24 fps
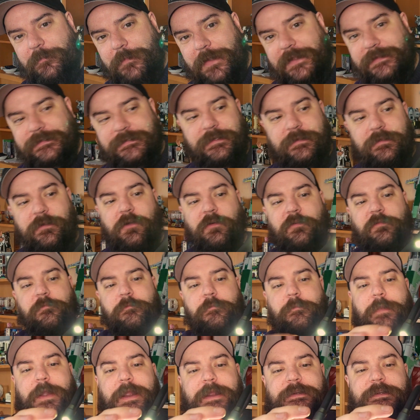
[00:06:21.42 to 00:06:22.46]
a matter of
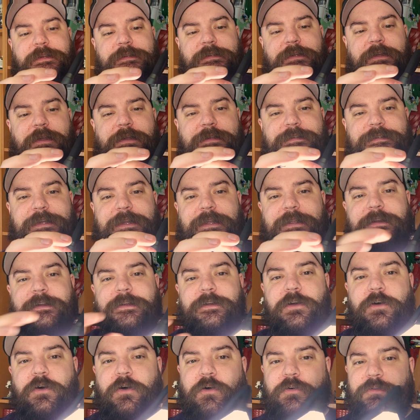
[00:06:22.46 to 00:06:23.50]
magnetizing it
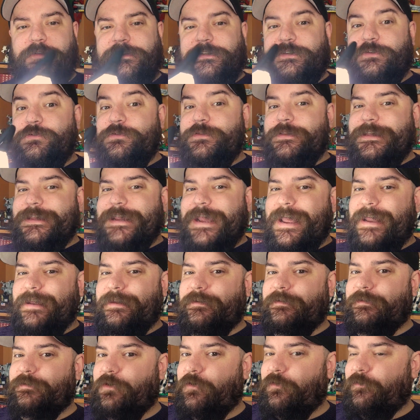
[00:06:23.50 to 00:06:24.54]
onto the
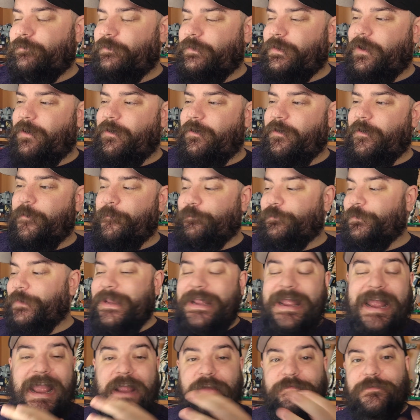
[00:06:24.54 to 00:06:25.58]
end of the arm.
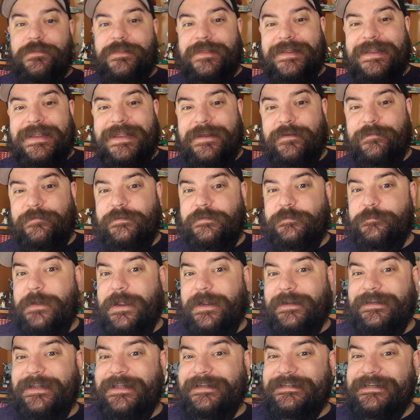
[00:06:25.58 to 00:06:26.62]
Everything here is
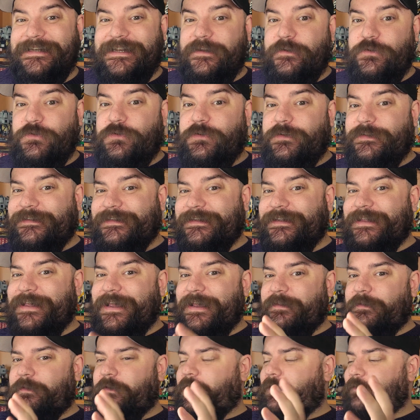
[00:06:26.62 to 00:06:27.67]
magnetic and you can see
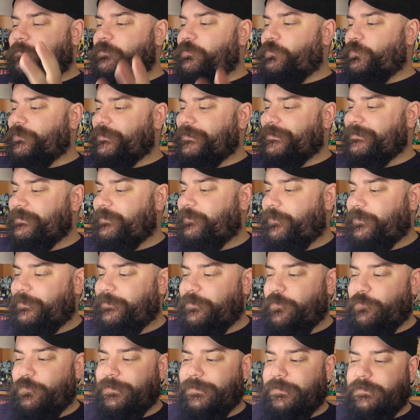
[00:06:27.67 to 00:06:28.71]
there that I've got this light
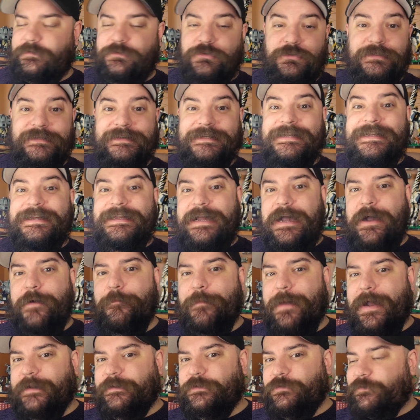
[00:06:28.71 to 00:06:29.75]
going in just a
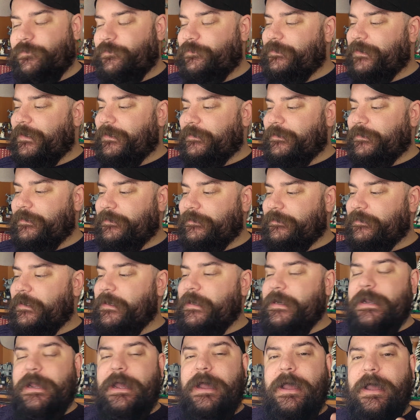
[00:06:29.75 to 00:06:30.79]
matter of seconds.
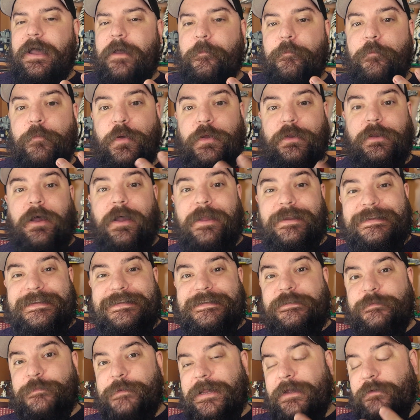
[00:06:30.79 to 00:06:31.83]
Um, but I
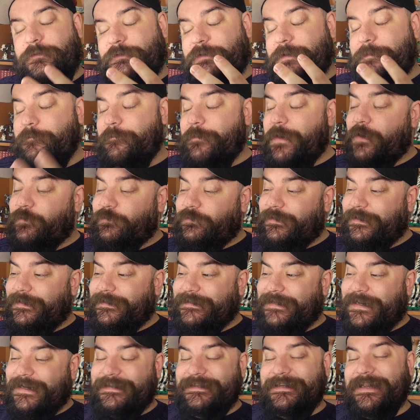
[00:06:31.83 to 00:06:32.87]
need to be able to mount
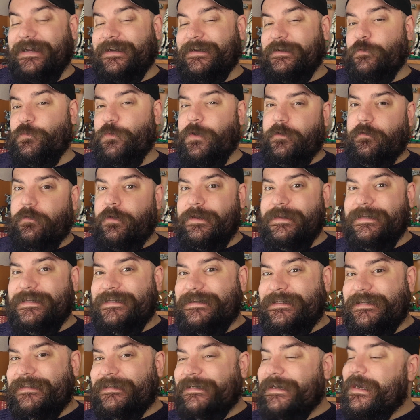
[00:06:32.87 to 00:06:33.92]
this exactly where I
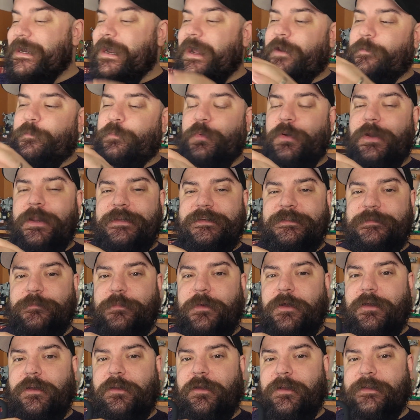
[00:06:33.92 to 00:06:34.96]
need it and place
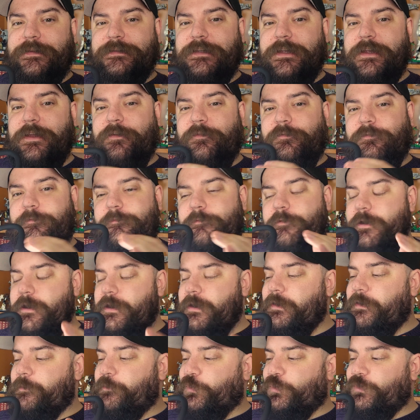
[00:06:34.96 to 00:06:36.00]
my light
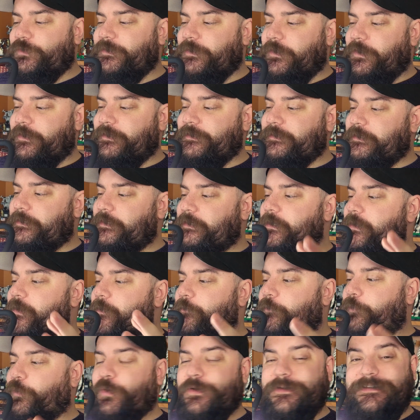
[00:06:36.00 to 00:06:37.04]
really precisely
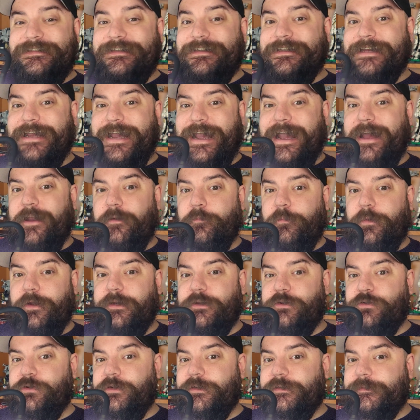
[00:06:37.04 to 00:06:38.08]
pointing at my
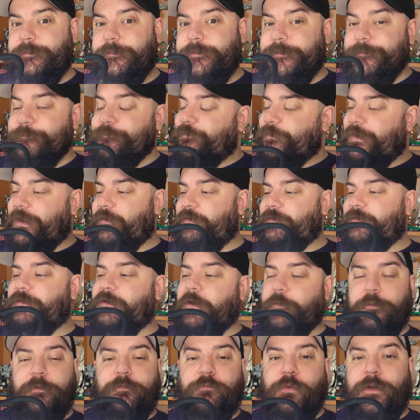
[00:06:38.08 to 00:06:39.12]
crisps. Now there's a
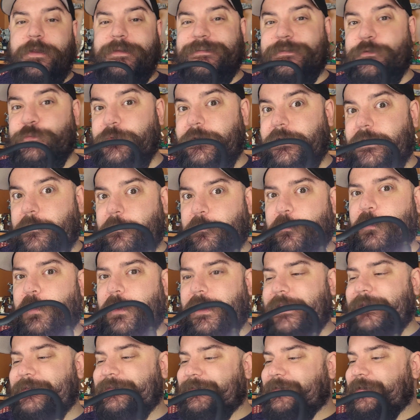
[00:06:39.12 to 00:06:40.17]
couple of ways that we can
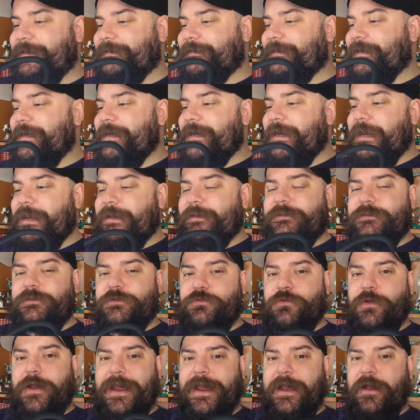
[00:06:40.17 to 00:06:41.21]
place this
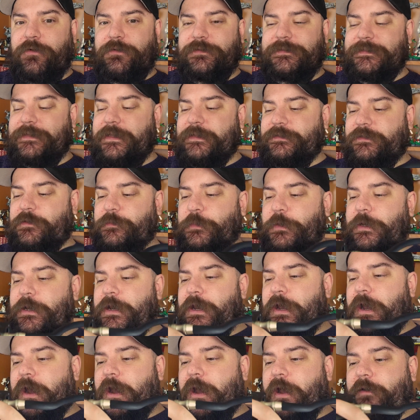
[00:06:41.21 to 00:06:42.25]
into our setup.
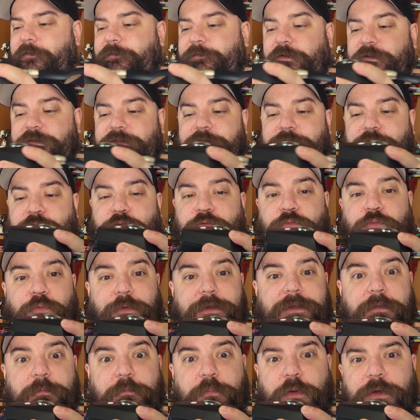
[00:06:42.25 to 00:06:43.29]
Uh, first of all,
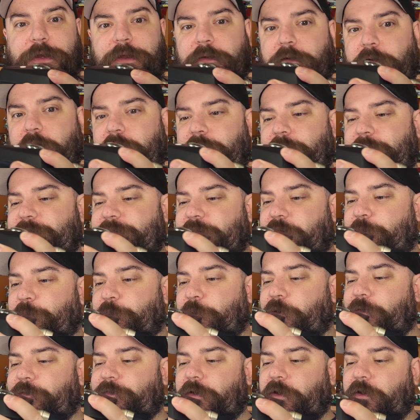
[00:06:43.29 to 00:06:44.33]
we can put it on top
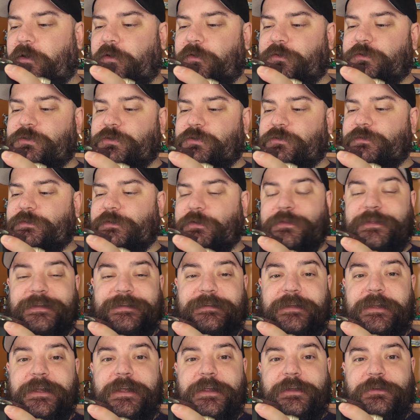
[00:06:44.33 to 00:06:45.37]
of the hot shoe, so
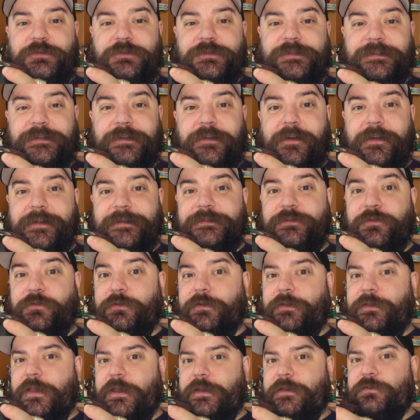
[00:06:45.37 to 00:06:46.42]
this just slides
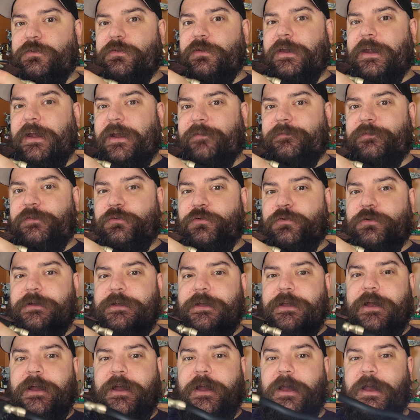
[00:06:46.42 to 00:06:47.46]
on and then you can have your
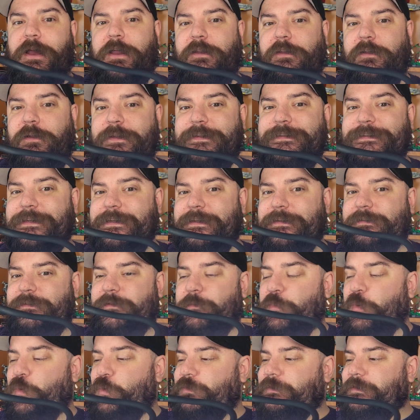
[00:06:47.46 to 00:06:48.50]
uh, lighting
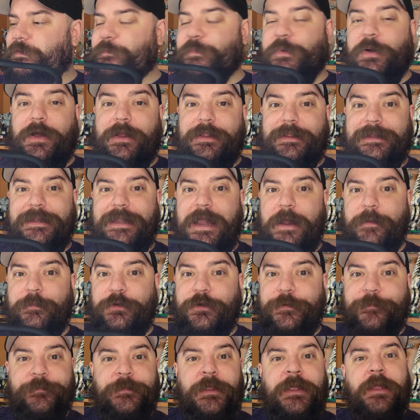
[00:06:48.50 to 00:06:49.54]
supported by the
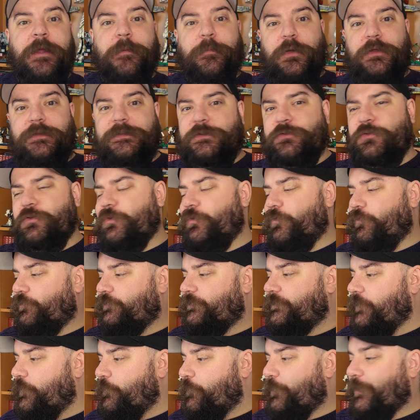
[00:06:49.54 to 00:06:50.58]
camera, but you can
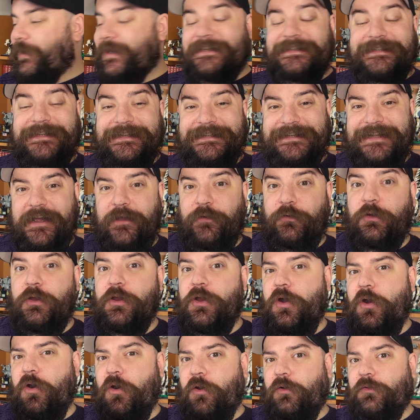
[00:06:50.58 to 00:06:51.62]
also place it down
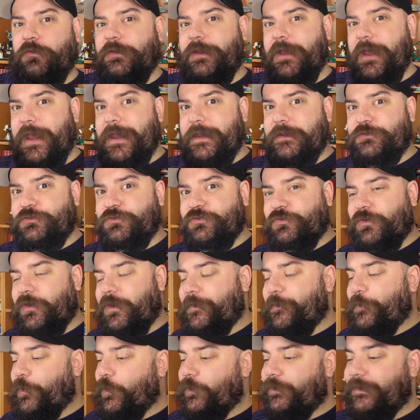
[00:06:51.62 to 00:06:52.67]
on a
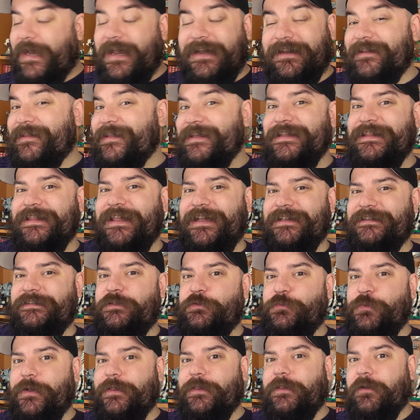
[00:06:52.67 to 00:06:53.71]
tripod. And I think that's
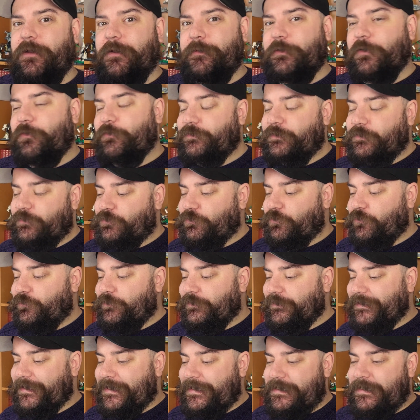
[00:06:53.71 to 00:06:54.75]
the way that I'm going to shoot
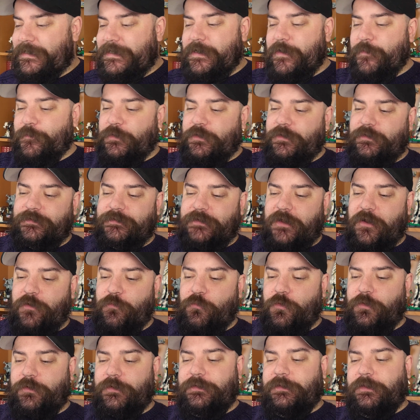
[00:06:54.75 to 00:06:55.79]
today because I
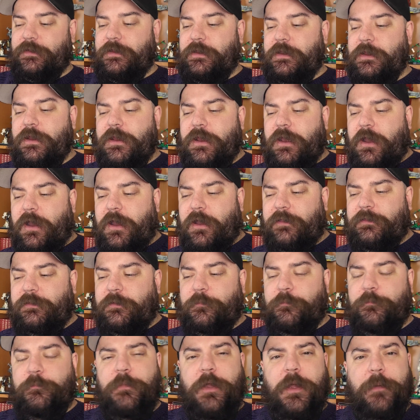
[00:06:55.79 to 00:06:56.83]
want the, uh,
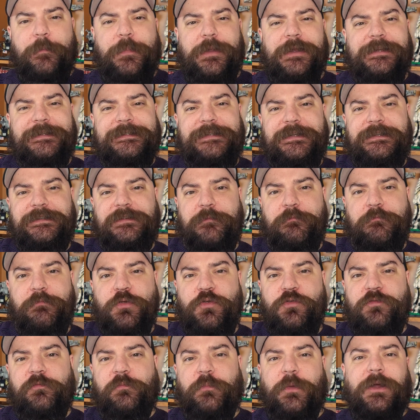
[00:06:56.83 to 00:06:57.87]
the ability to
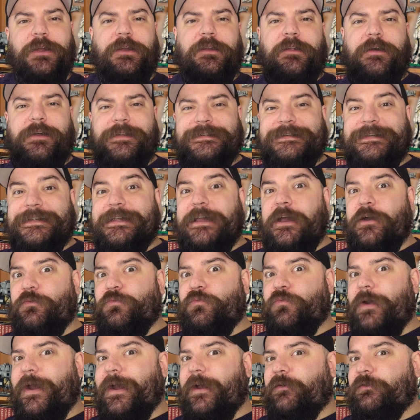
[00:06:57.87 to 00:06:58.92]
move my lighting
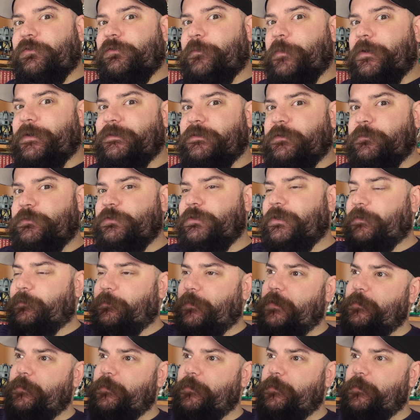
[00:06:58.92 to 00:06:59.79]
around my subject,